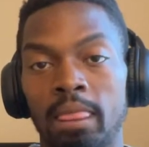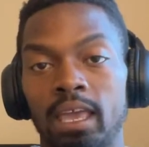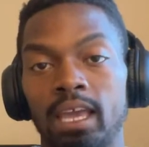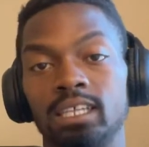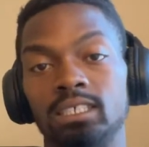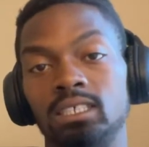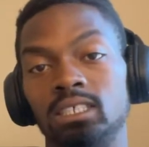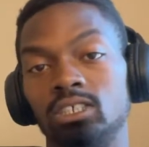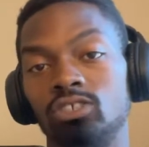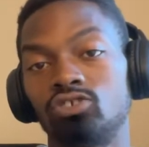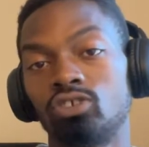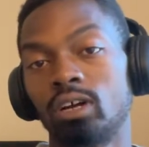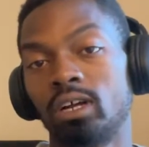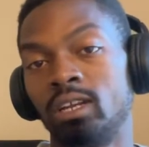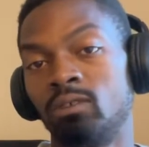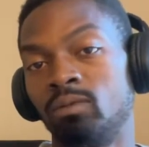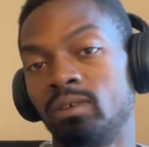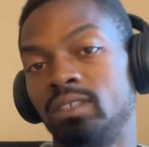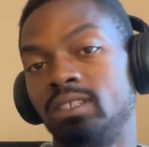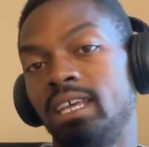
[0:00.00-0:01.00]
And she's
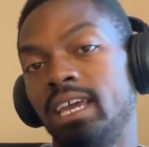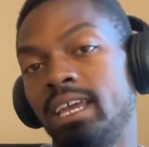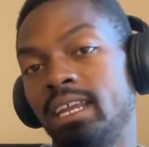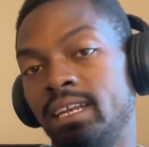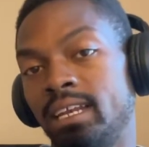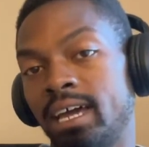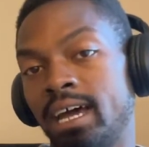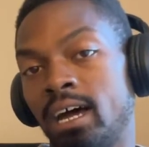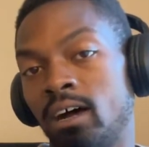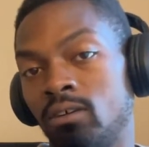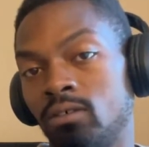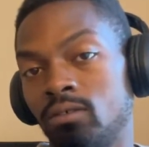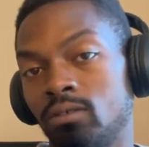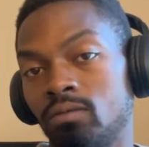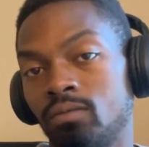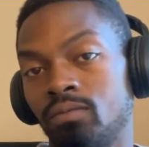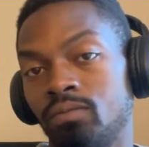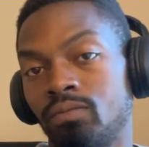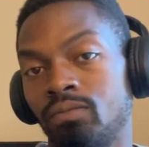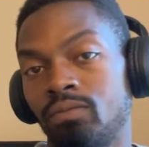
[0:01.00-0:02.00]
struggling with dating now
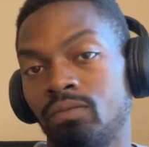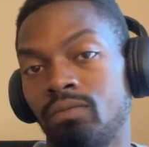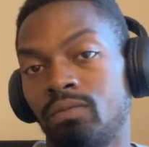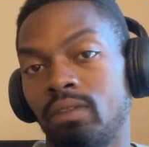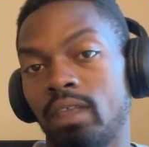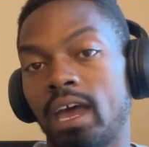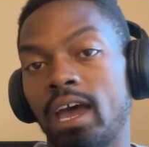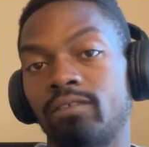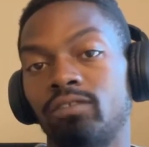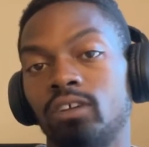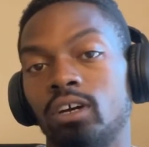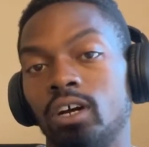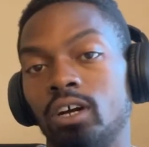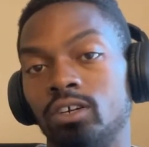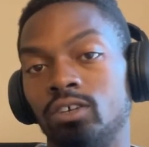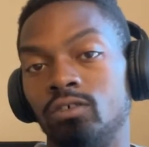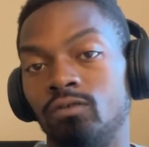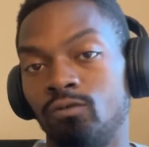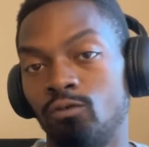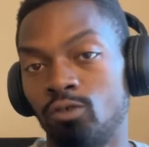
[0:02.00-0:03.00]
after her
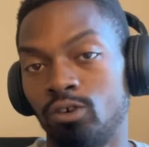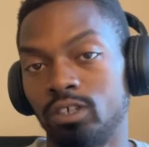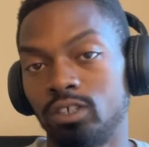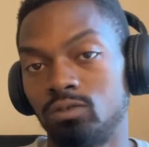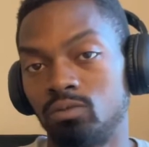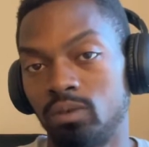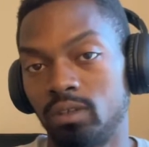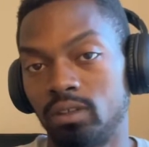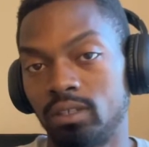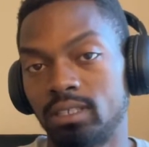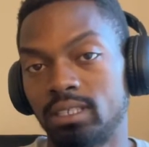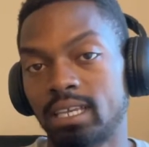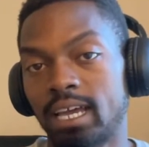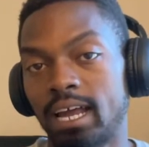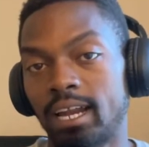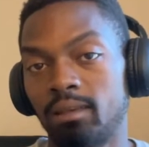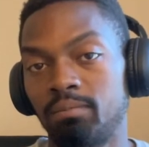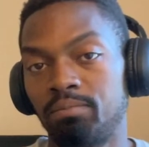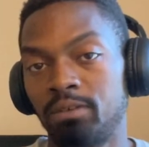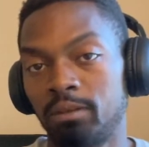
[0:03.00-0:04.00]
divorce with
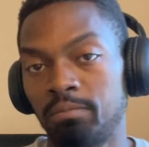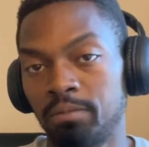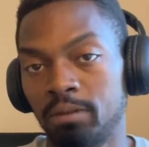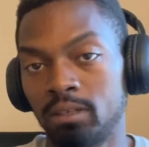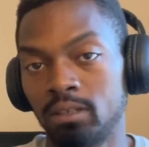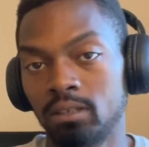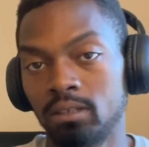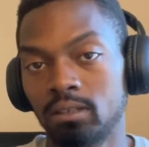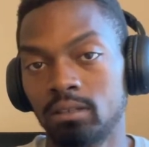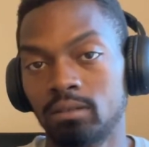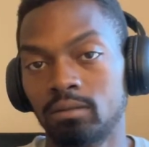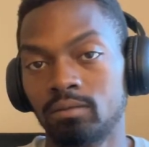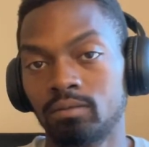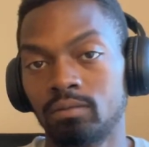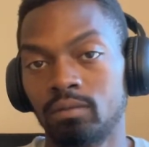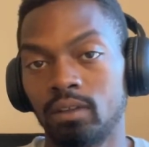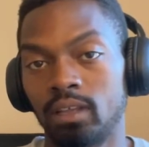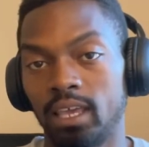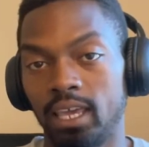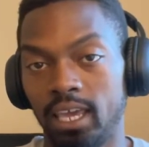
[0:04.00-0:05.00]
Scottie Pippen
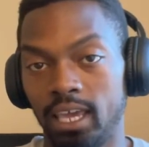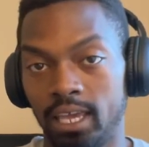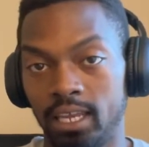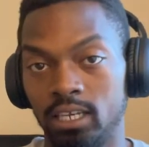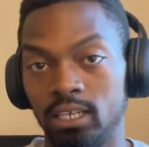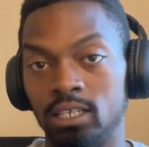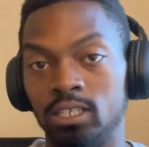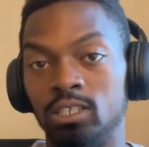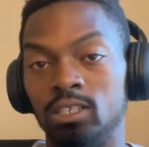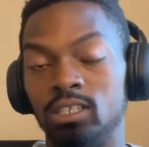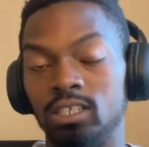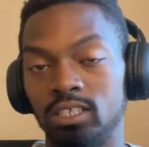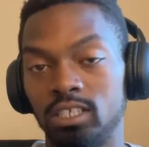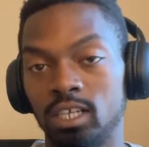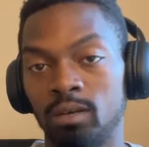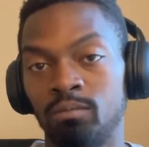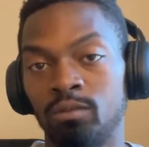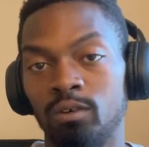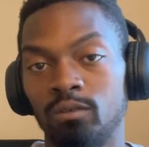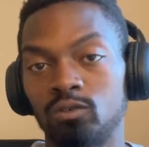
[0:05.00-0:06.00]
in
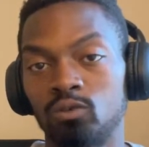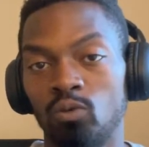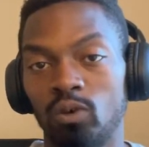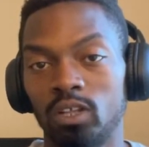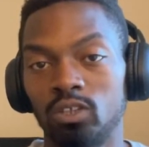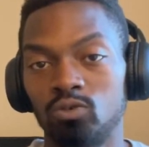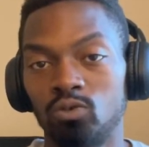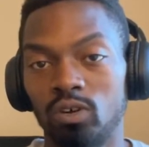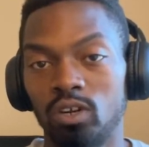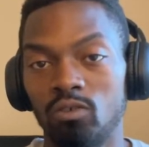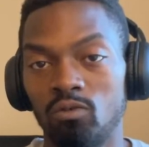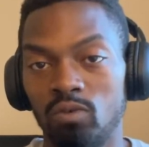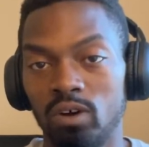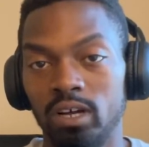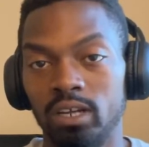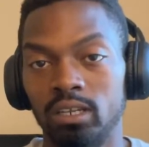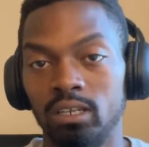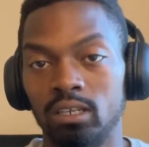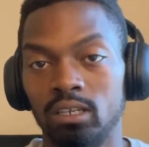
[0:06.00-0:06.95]
December of 2021.